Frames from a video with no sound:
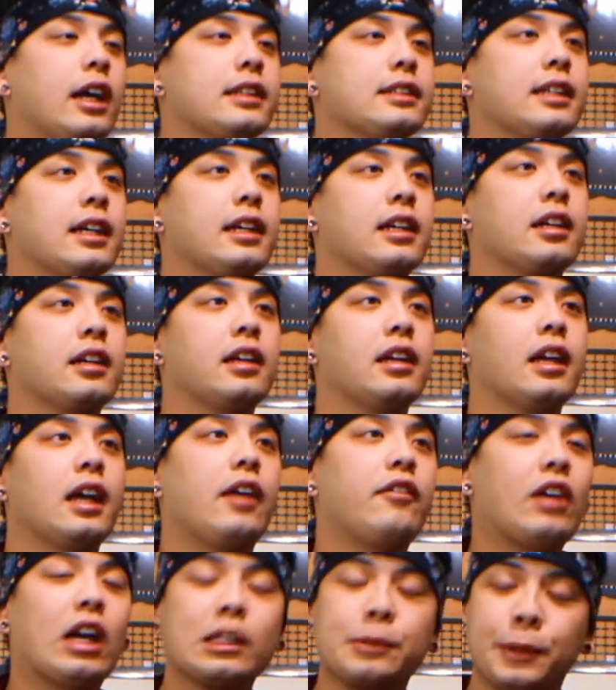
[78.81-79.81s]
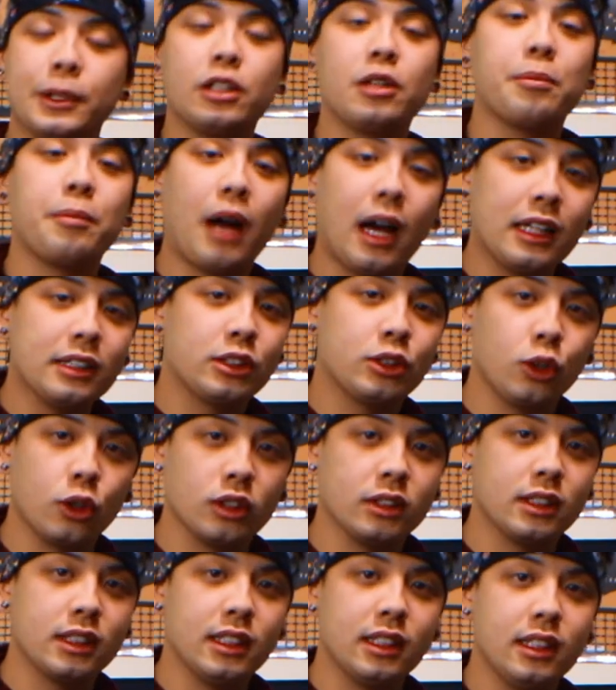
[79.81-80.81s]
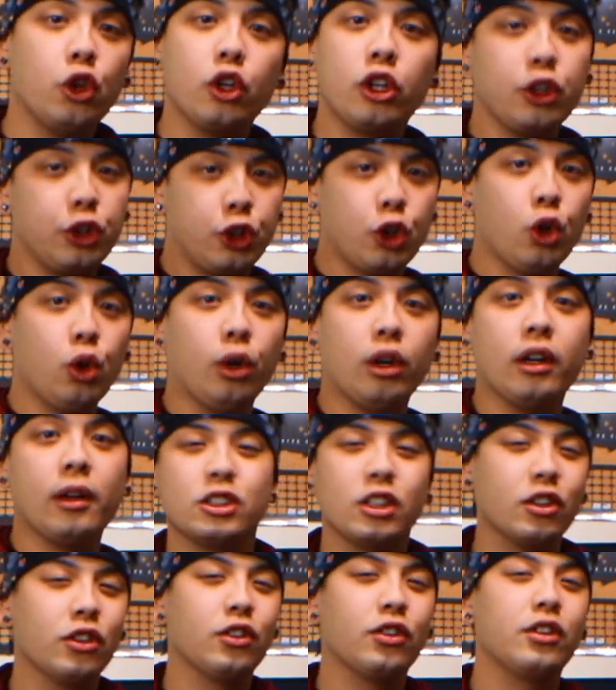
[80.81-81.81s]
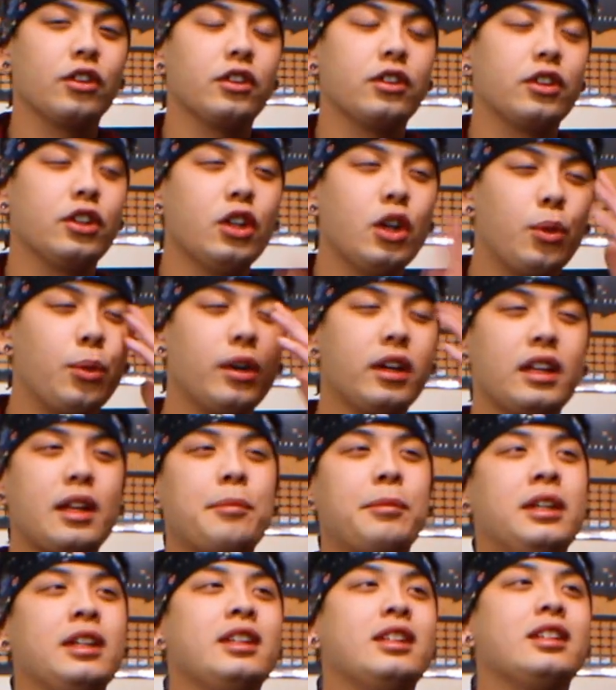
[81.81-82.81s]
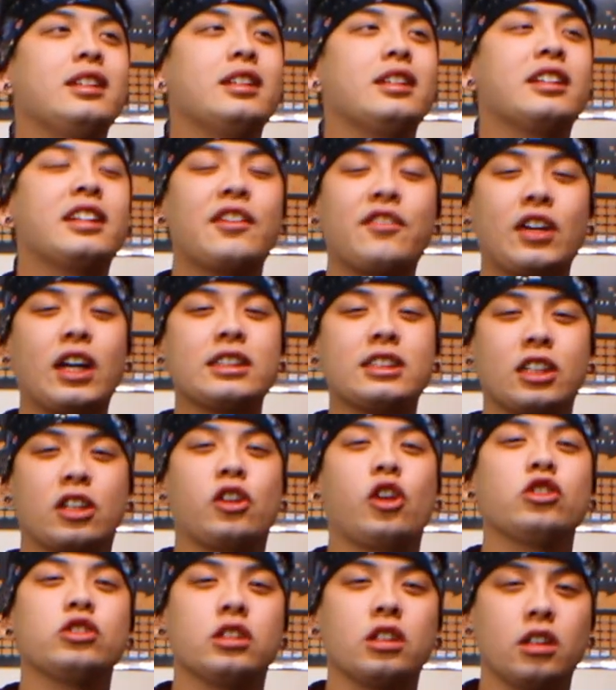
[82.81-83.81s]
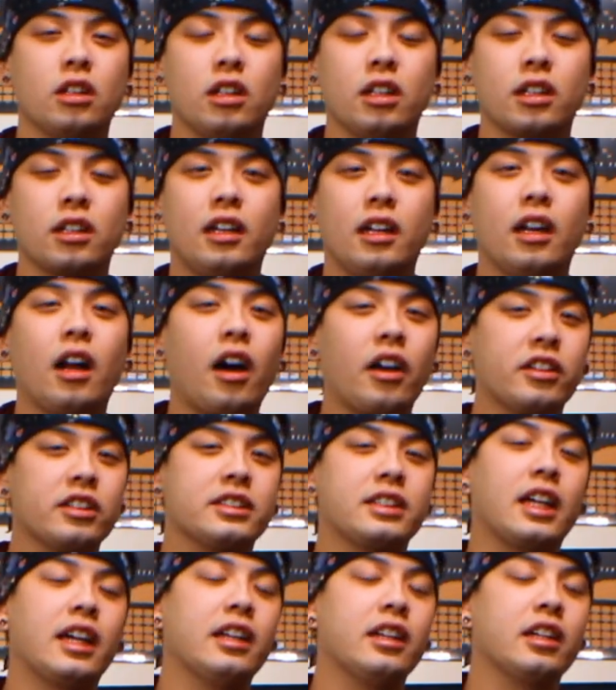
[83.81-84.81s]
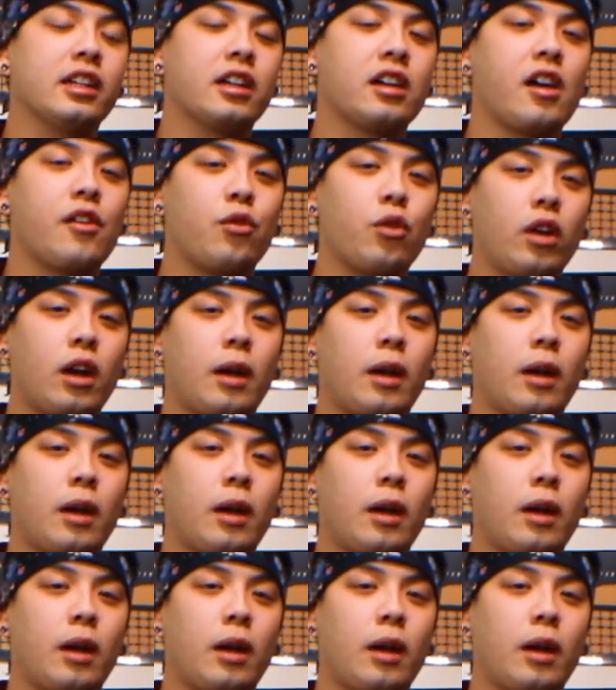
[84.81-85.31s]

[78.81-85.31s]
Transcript: guys, like, if you guys put your minds towards it, you can do it. So, you know what? Let me give you guys a closer look and understanding of